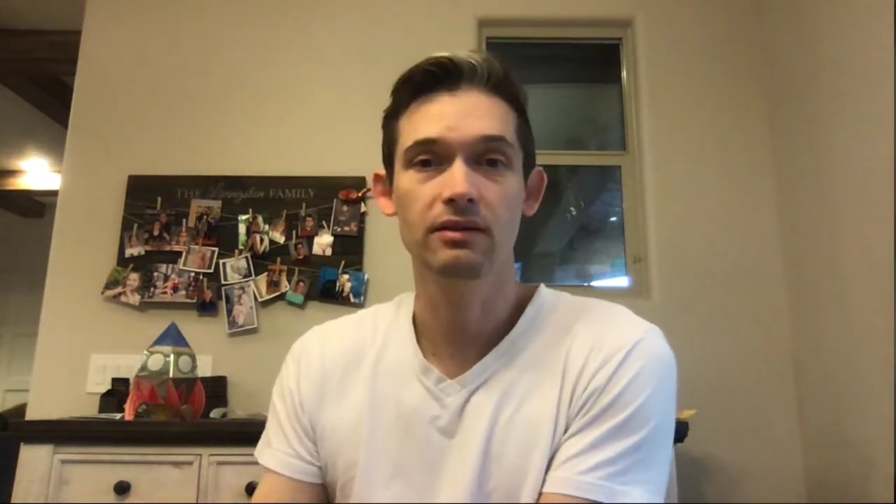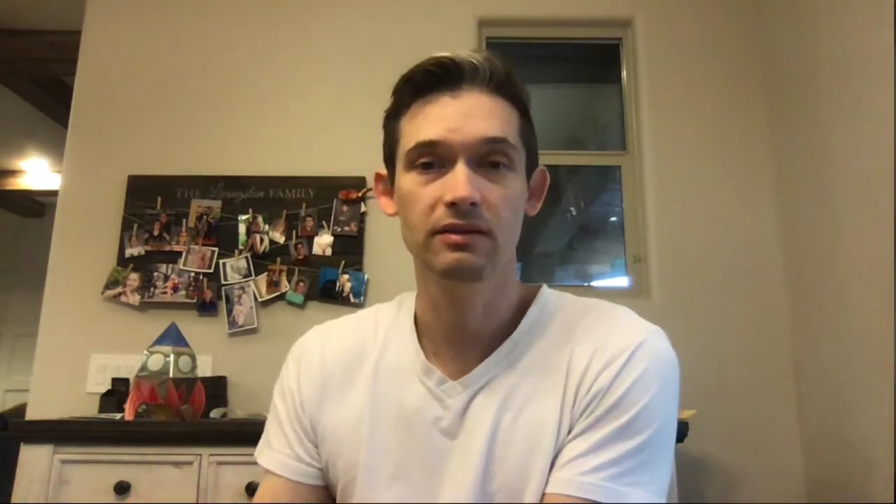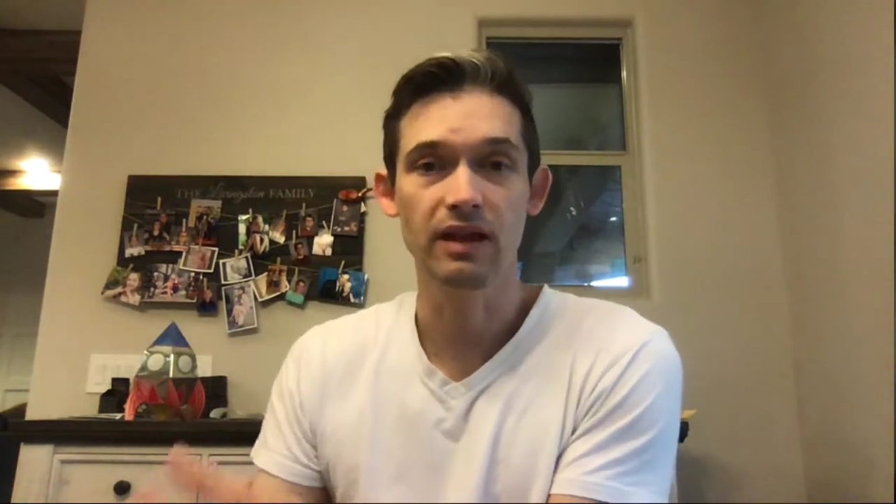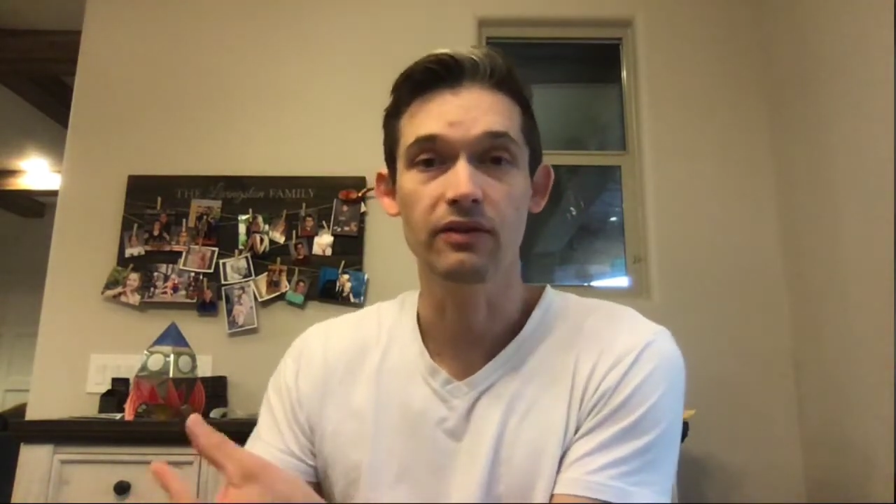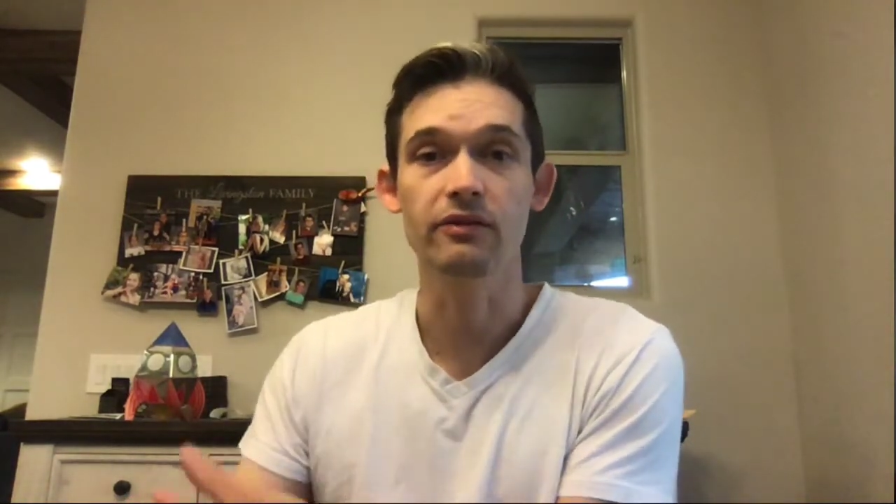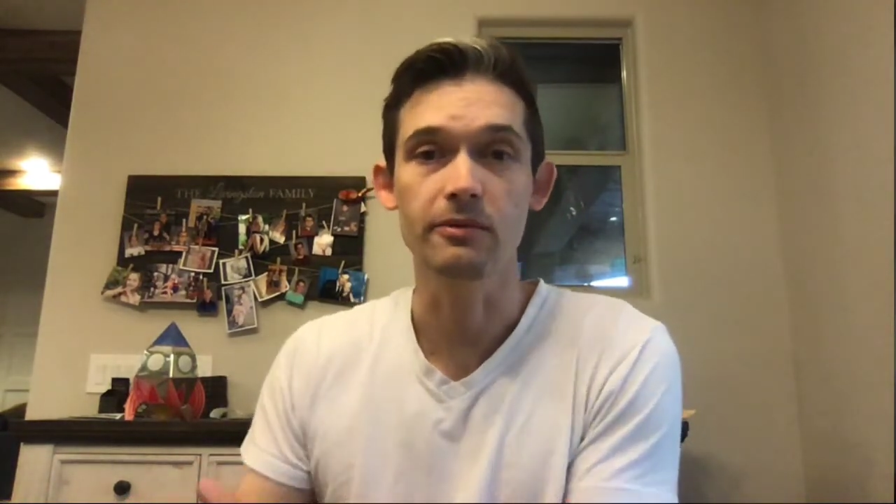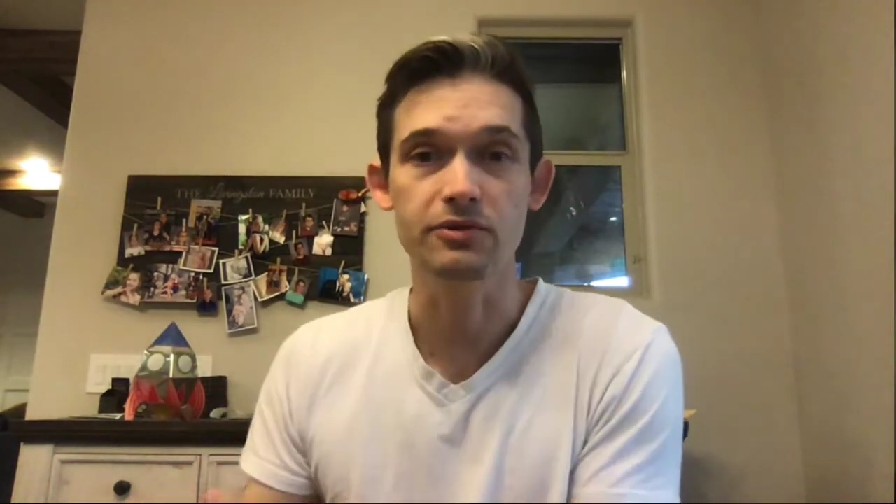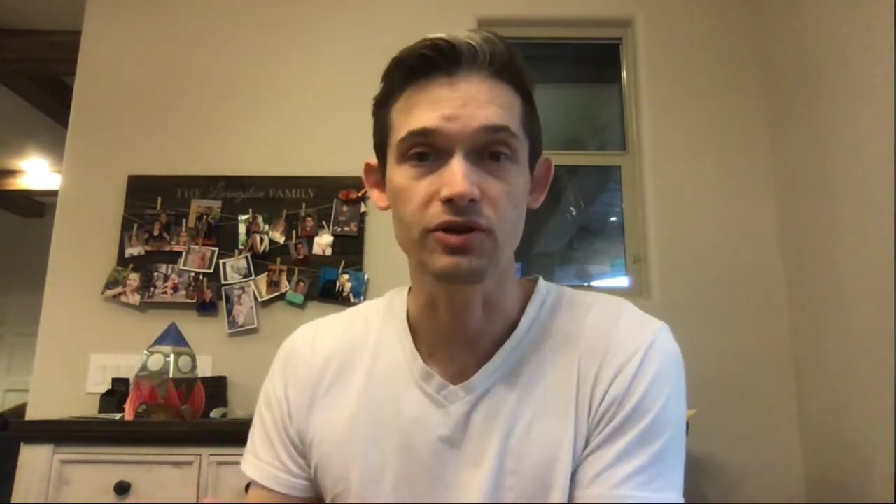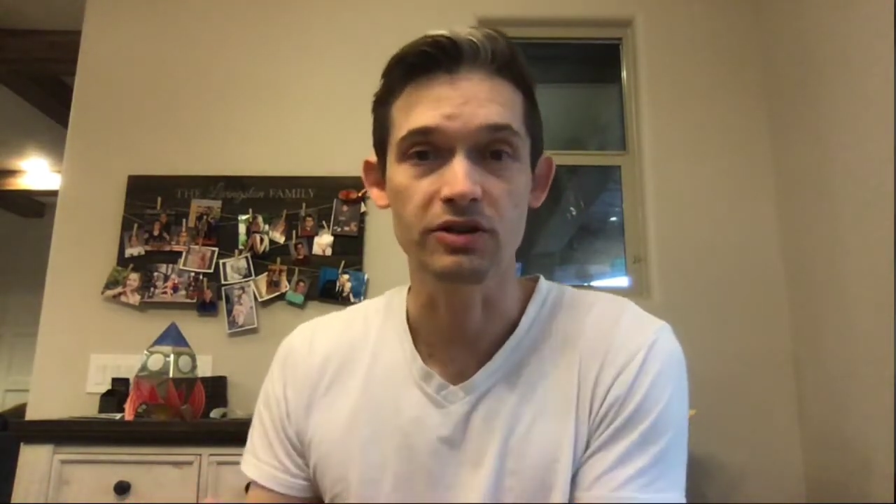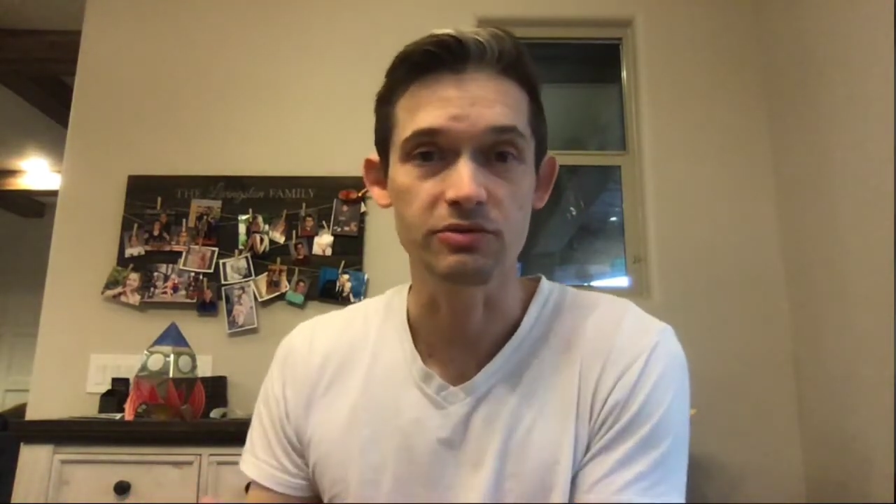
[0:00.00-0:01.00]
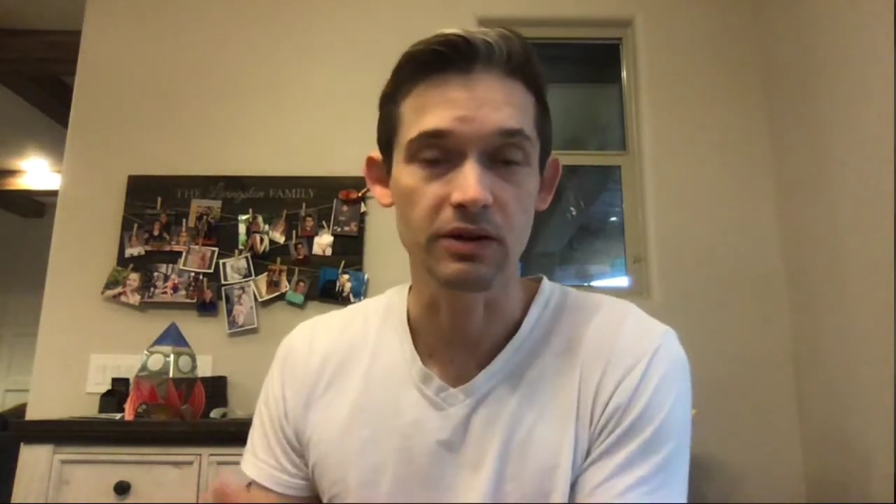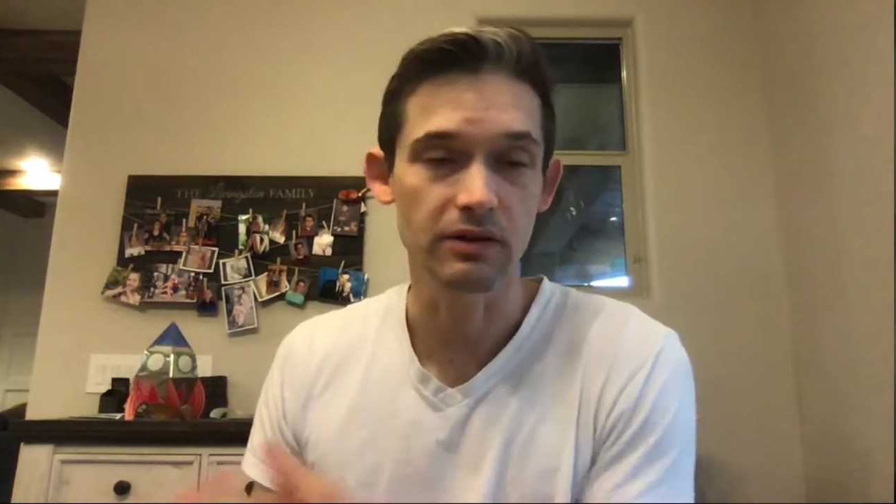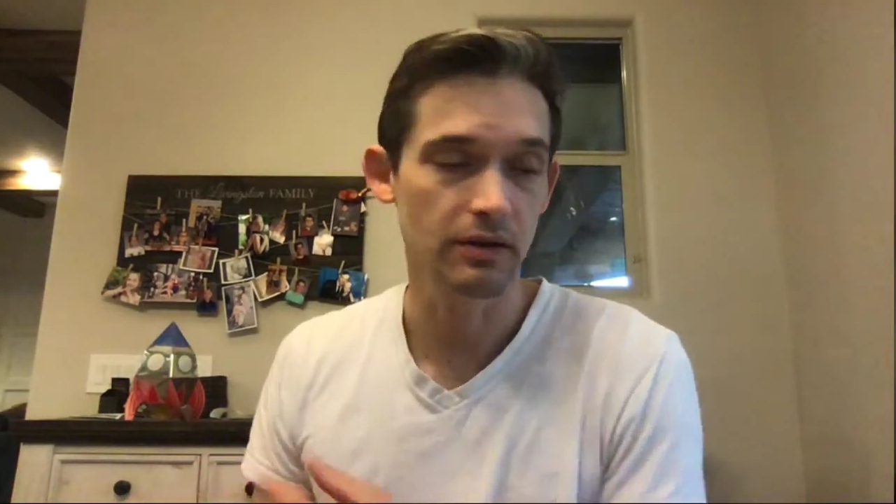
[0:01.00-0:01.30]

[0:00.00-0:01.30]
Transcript: saving from judgment.